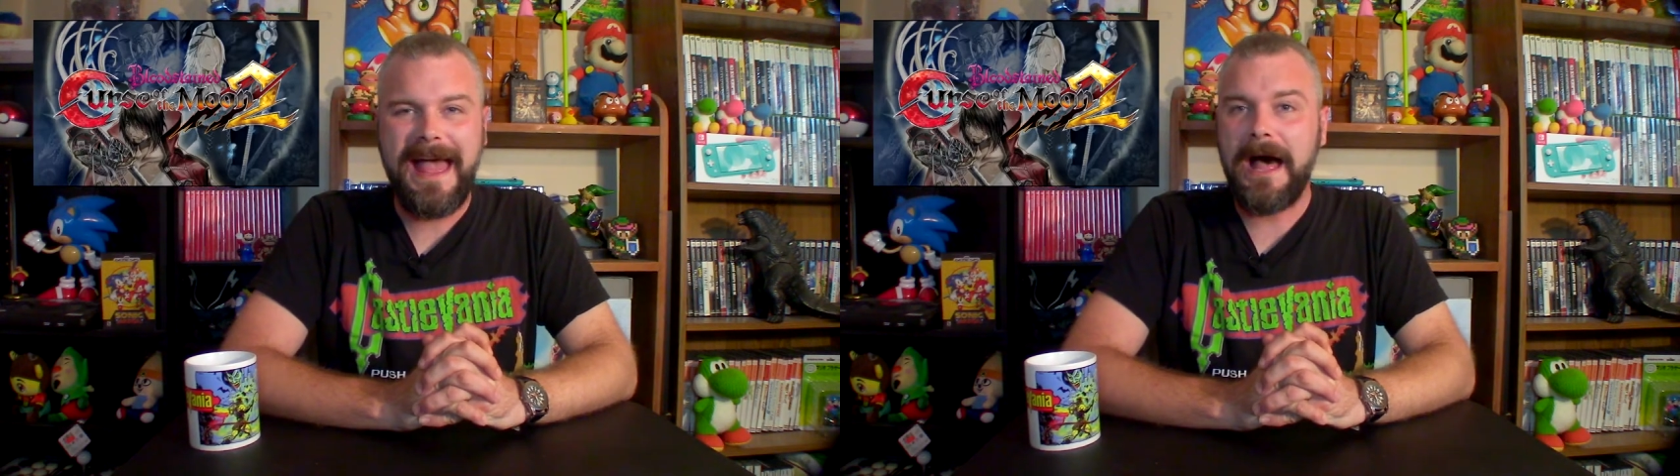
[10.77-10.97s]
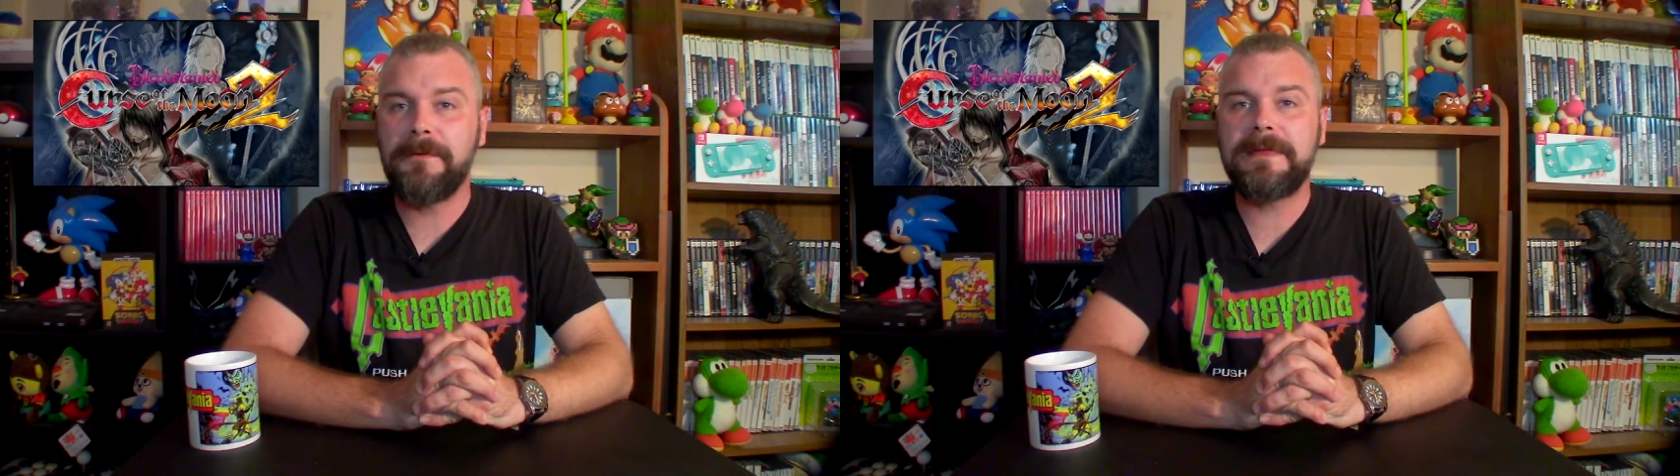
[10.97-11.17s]

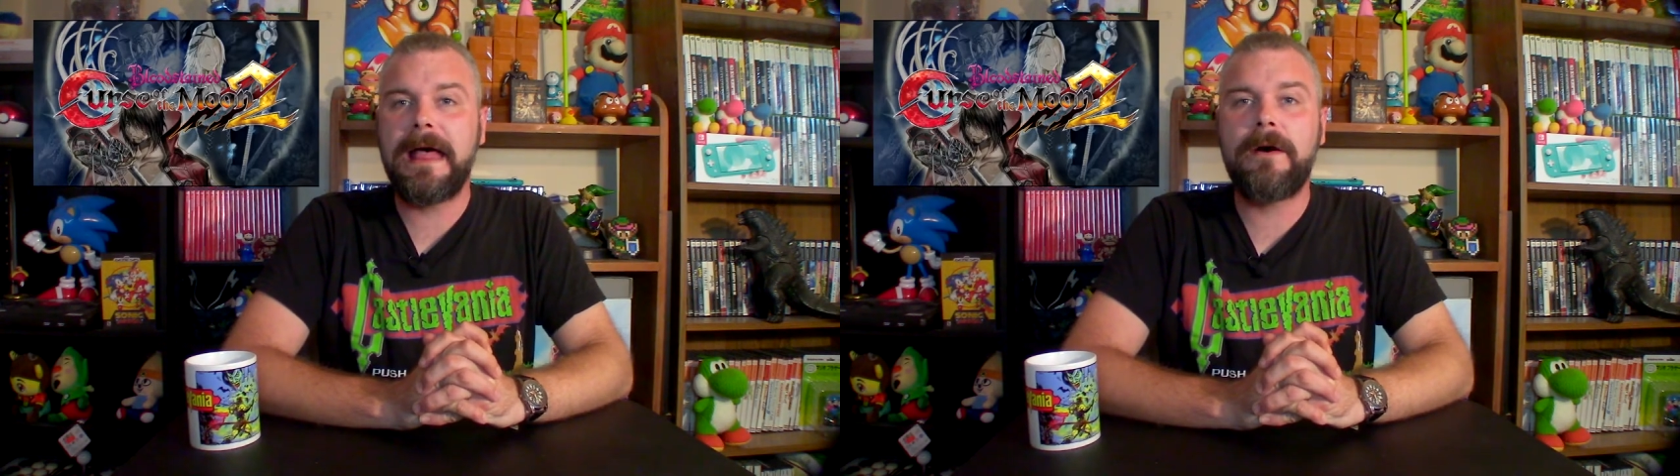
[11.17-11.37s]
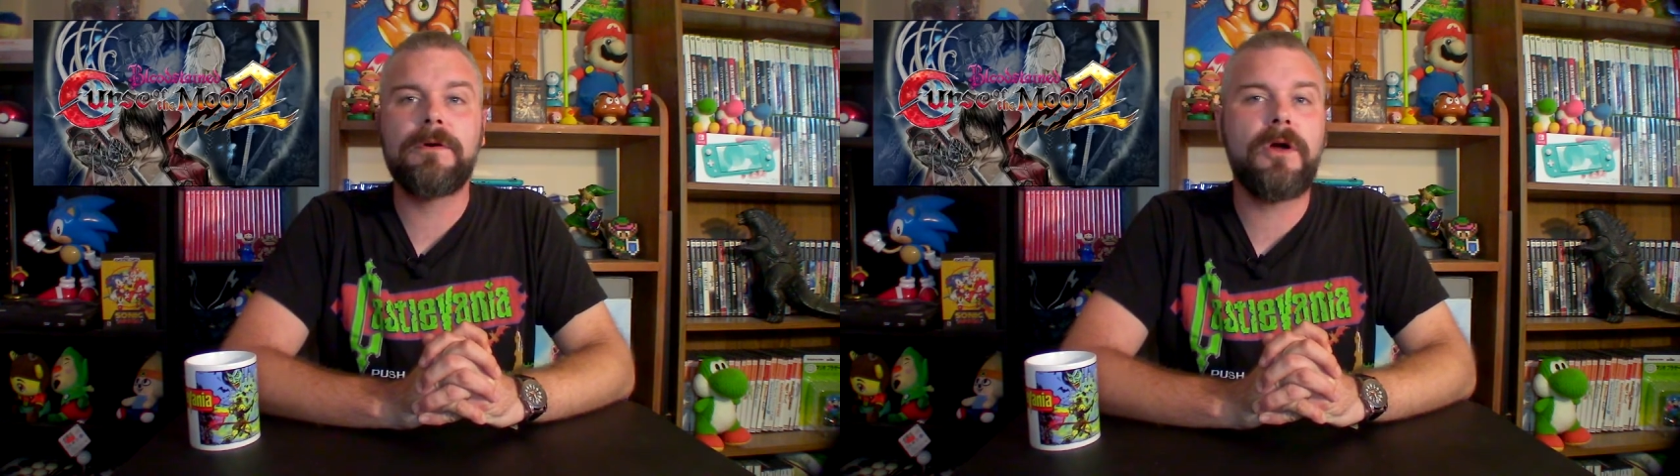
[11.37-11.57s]
out
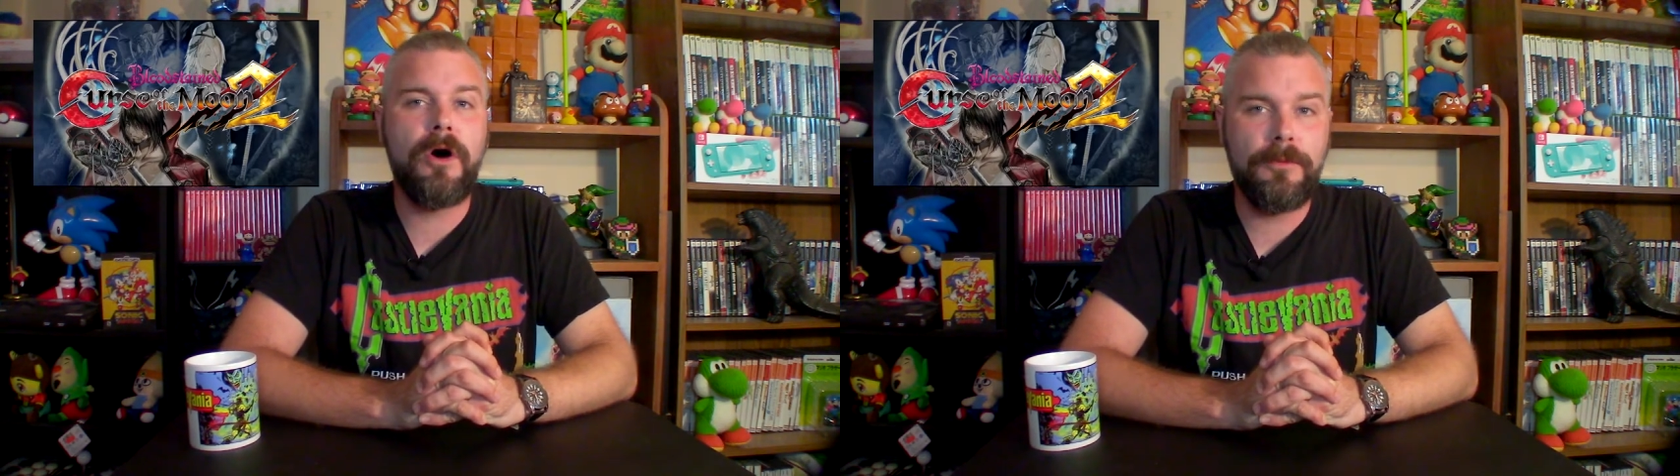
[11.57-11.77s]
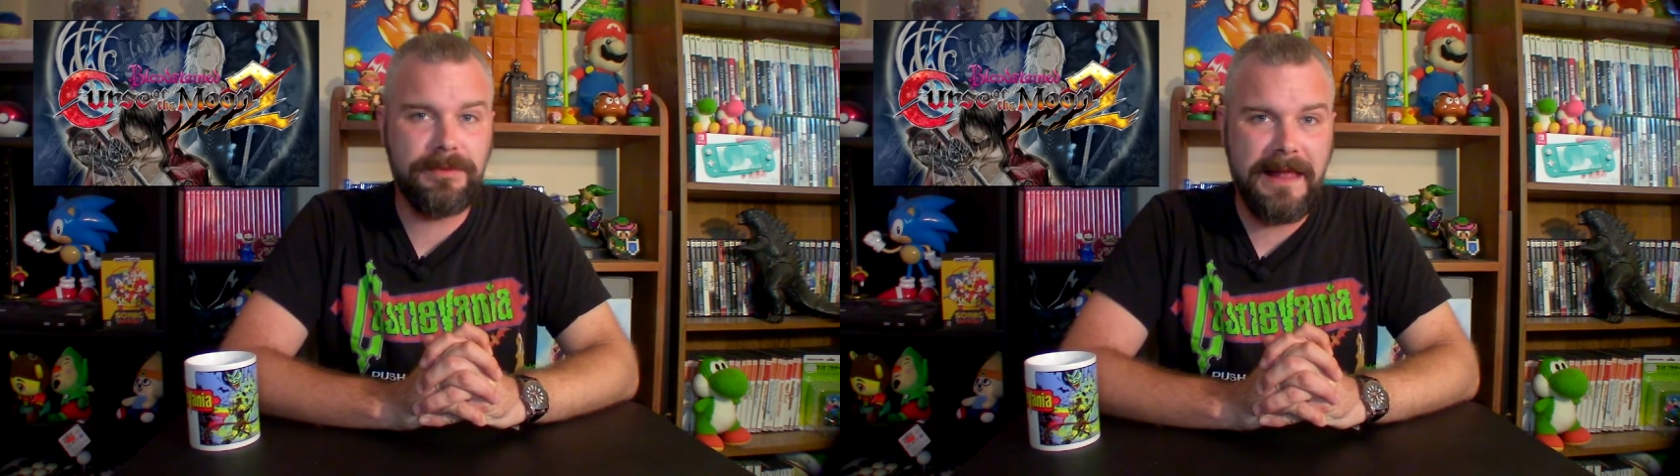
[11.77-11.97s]
now on
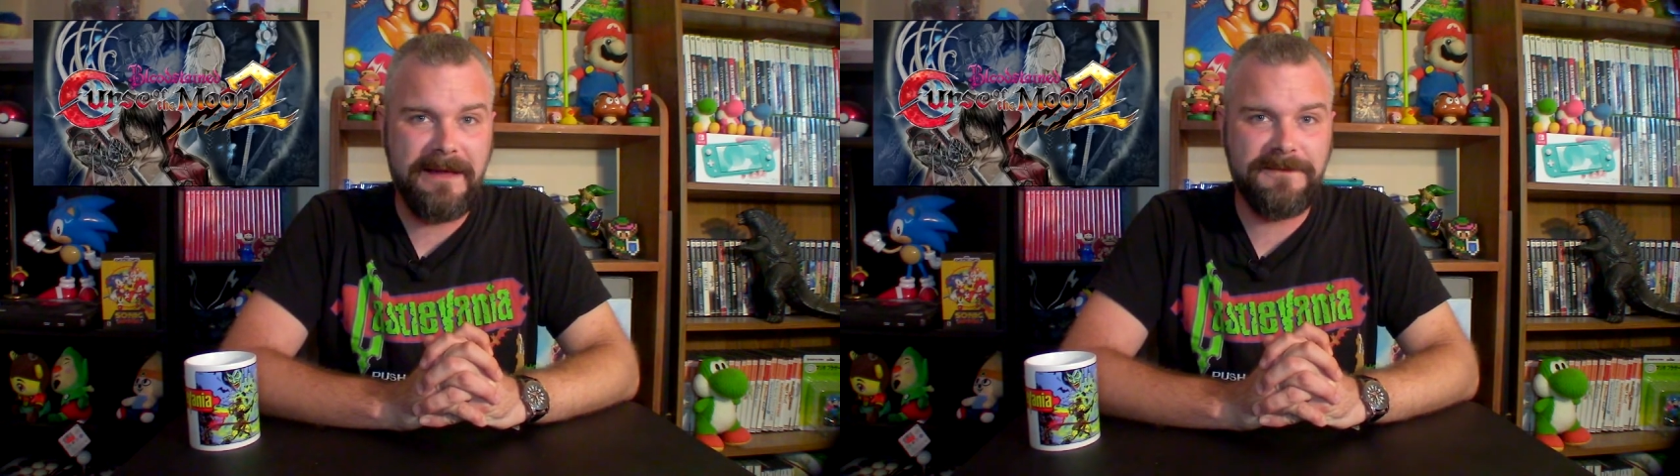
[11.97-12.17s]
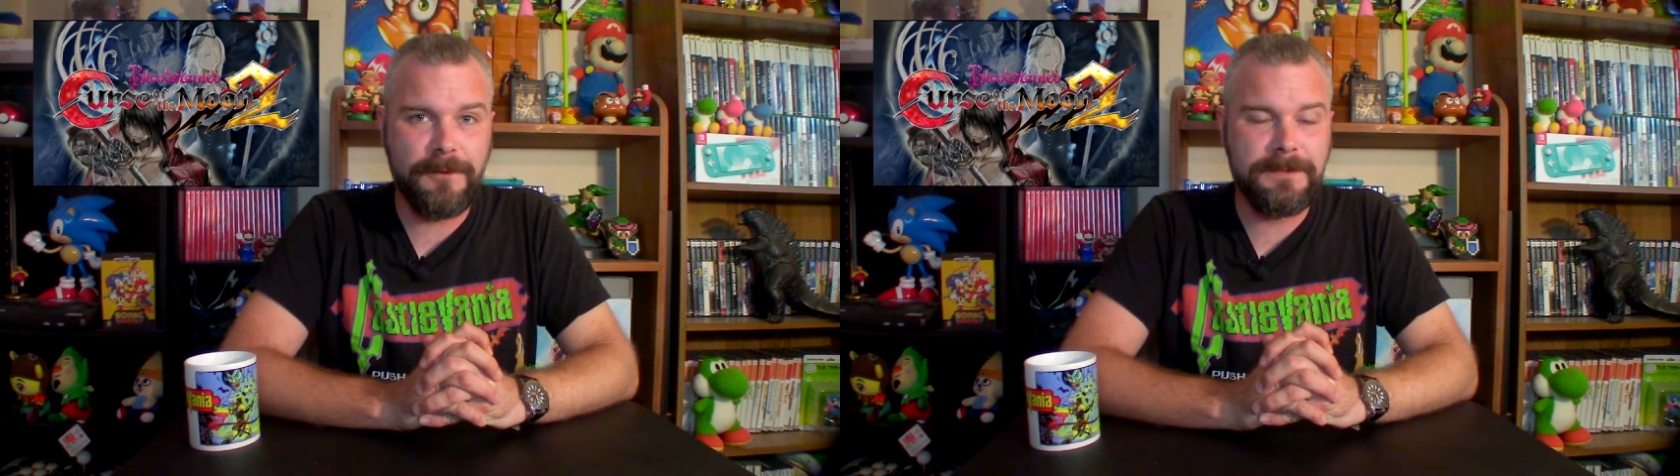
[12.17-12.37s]
all
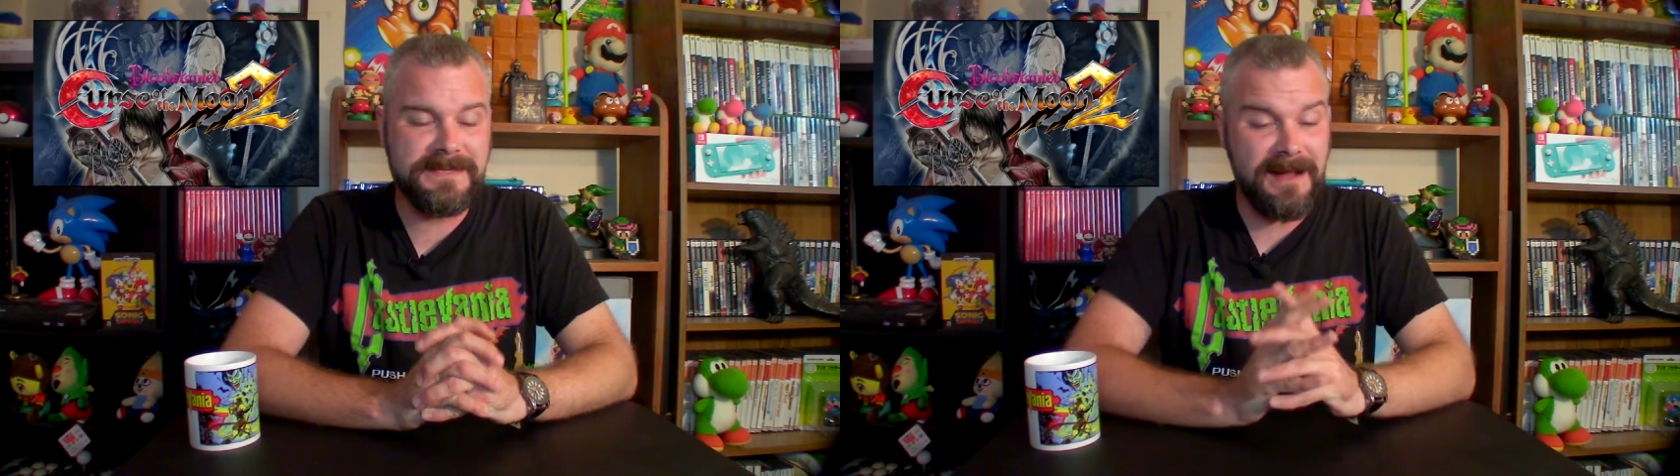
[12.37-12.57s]
platforms.